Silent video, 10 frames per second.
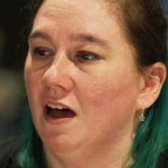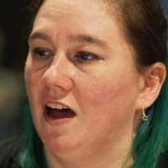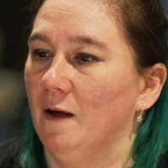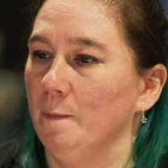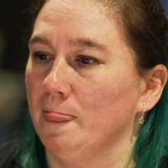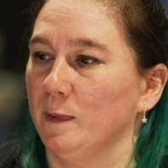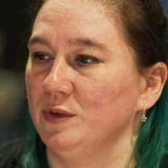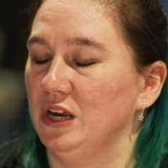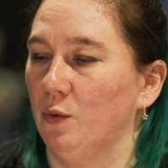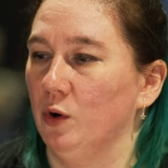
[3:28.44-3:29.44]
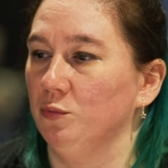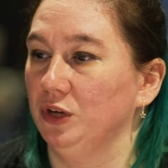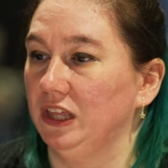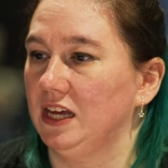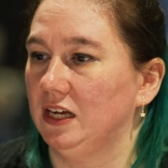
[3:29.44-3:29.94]
Um, you know, we're
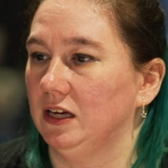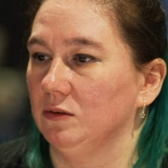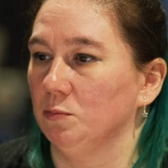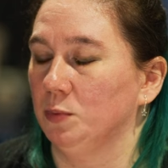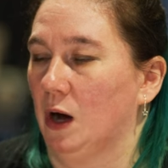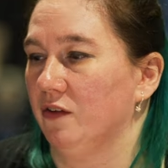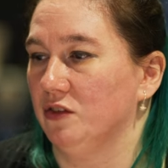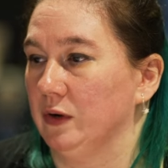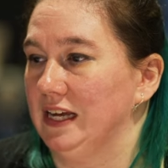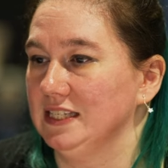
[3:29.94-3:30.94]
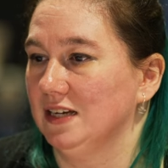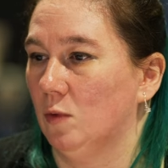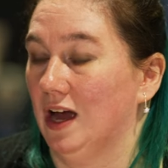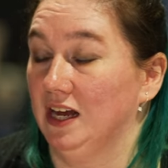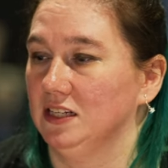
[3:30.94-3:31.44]
really part of the
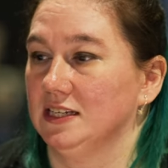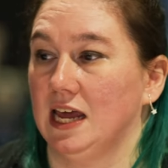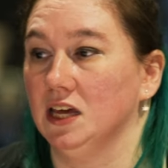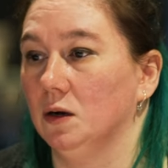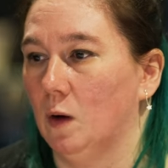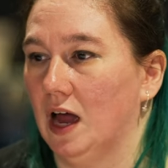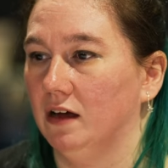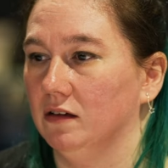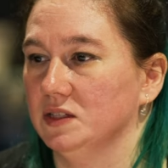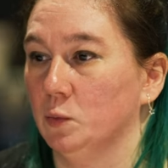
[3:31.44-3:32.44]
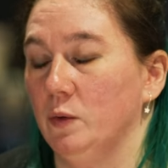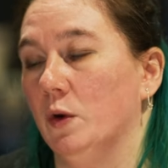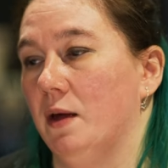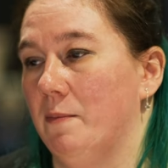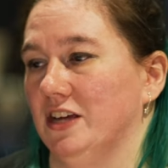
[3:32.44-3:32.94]
reason why it's taken a while is we
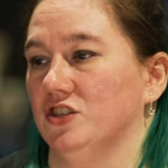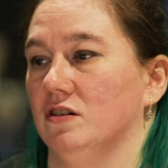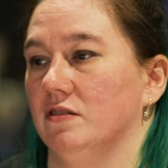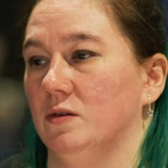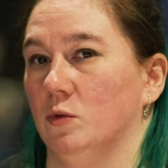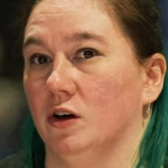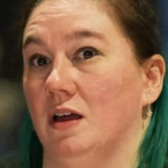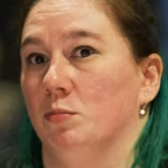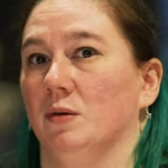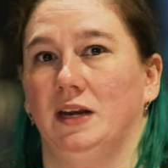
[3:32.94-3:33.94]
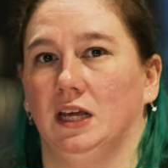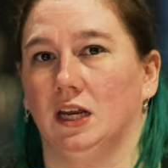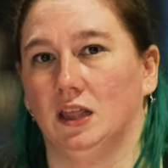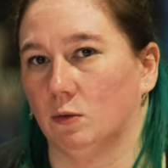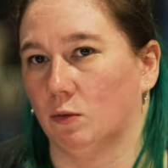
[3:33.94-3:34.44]
want to make sure that we're implementing
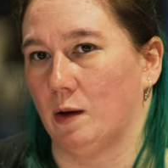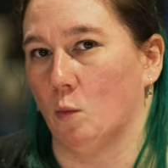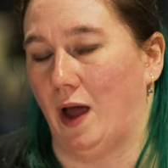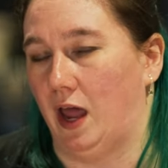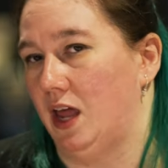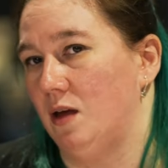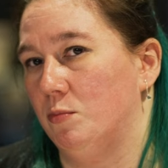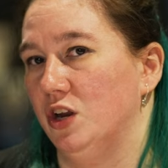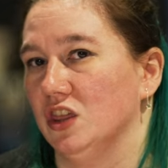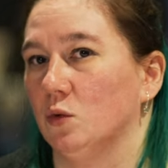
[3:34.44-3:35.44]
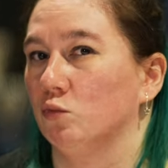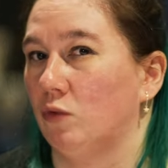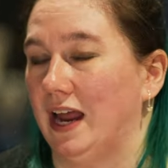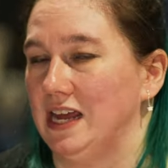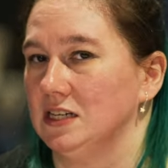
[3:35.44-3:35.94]
it in the right way, putting the
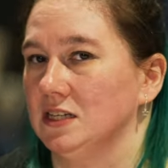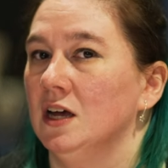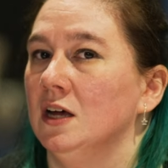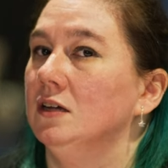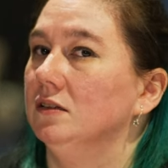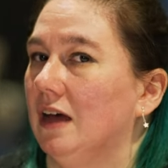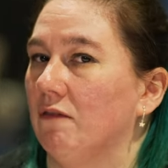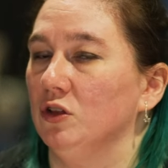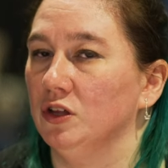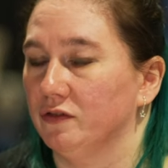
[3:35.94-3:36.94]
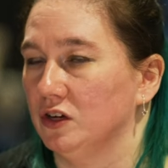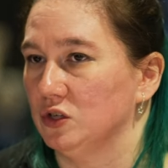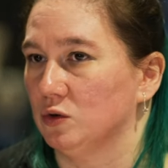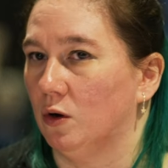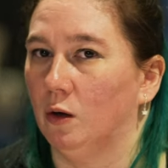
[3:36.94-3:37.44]
right level of
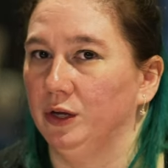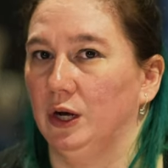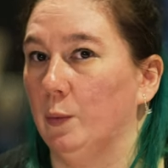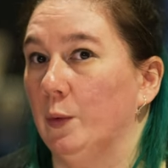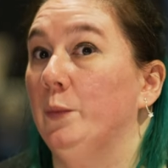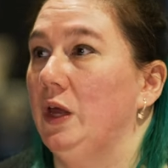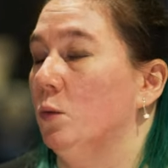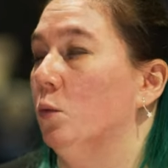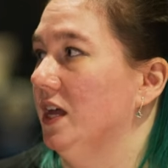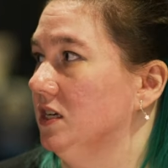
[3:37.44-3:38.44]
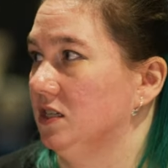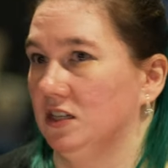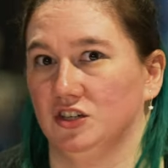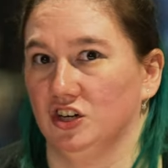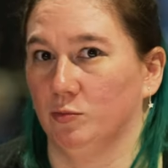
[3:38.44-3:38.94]
control. You know, when we went
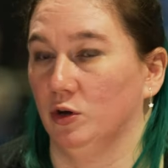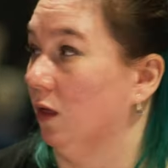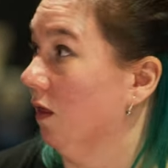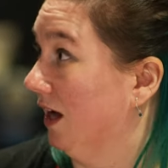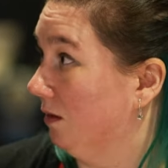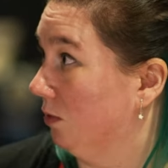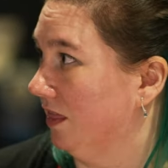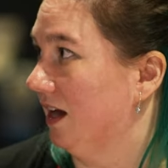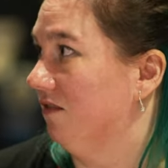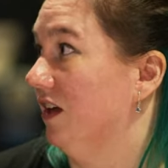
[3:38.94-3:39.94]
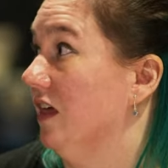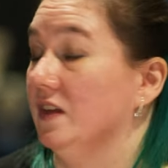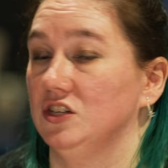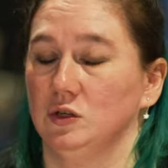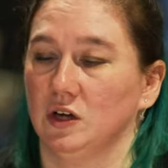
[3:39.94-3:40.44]
to SharePoint Online with that
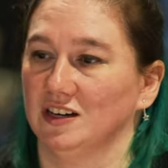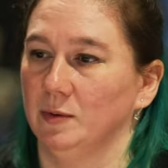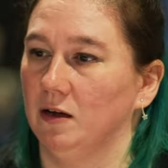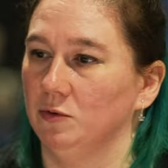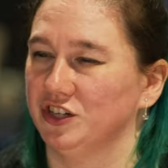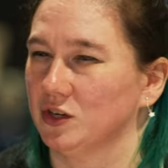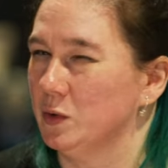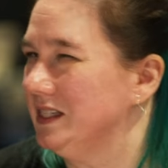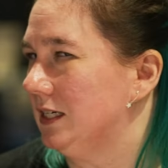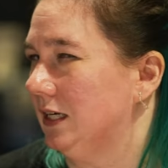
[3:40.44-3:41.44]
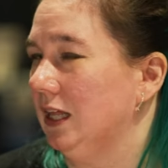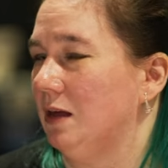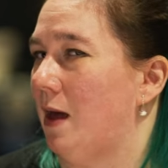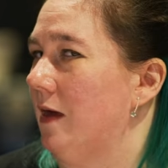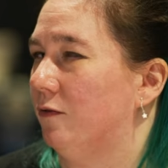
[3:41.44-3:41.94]
event that you talked about, which
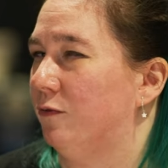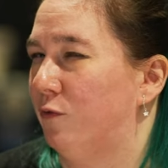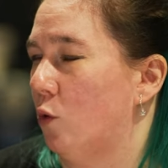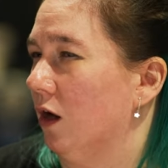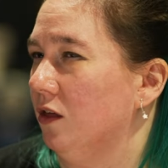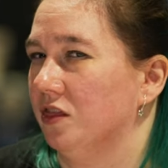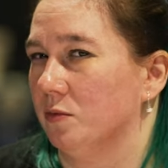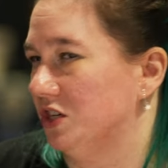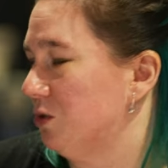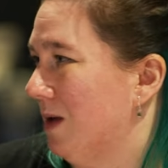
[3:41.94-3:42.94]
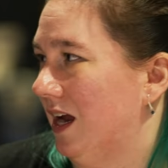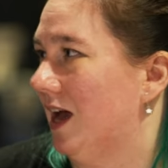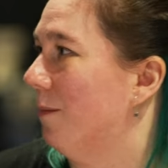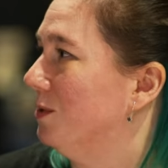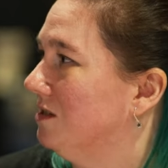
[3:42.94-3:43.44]
coincidentally May the 4th, which
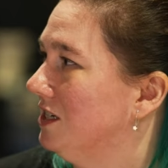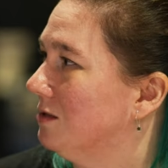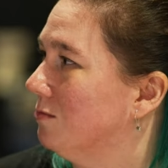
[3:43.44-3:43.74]
might happen to be